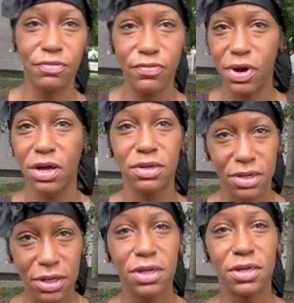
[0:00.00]
For you and your
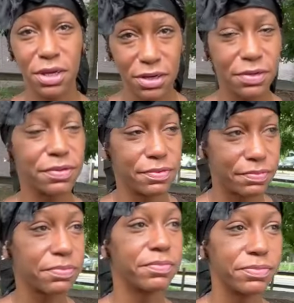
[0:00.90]
kids, yeah. You got
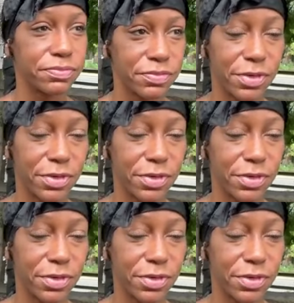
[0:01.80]
11 of them.